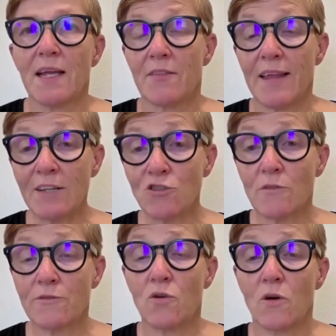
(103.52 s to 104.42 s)
That,
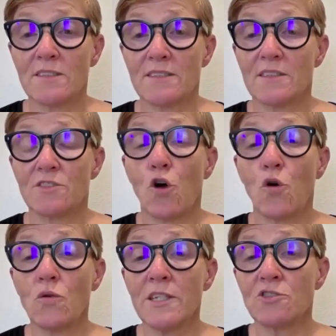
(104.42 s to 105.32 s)
of course, is
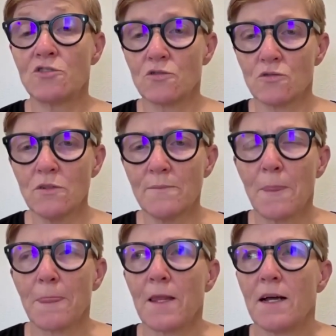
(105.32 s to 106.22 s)
only true
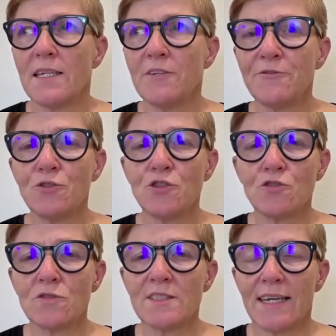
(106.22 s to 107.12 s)
if you
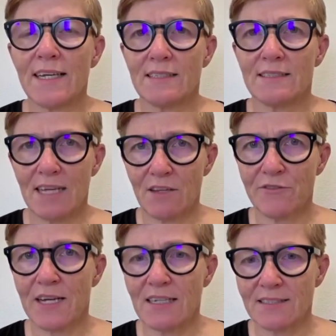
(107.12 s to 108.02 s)
use a
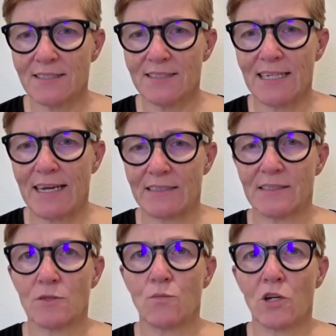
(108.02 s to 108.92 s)
self-custody
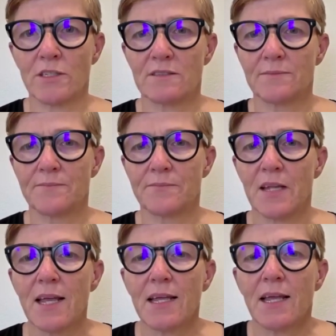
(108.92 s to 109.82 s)
Lightning wallet.
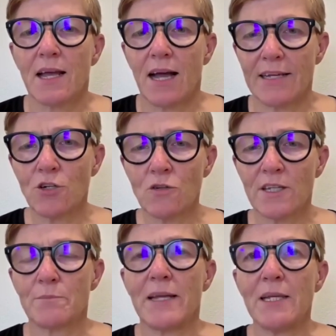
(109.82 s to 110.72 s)
I know
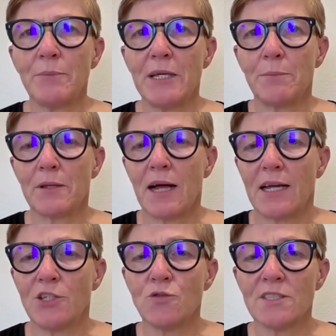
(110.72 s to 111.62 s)
that many people are
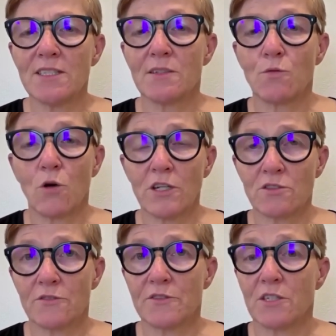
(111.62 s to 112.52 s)
using the wallet
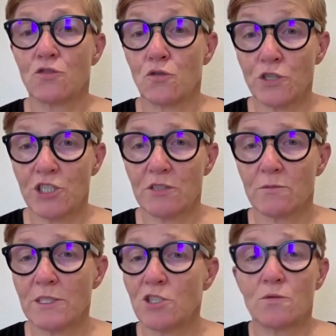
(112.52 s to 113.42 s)
of Satoshi,
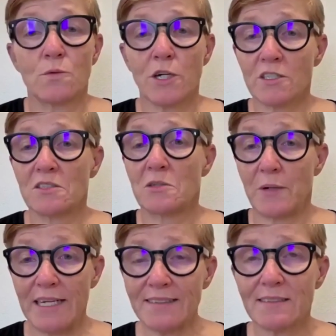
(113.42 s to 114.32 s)
which works
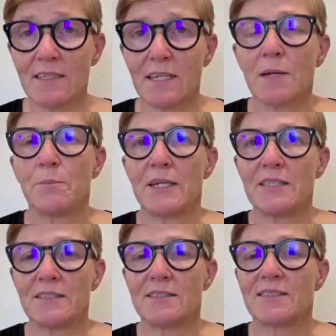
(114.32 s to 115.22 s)
great, but
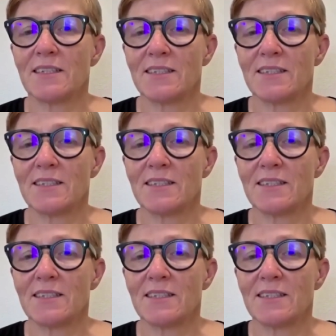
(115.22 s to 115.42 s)
it's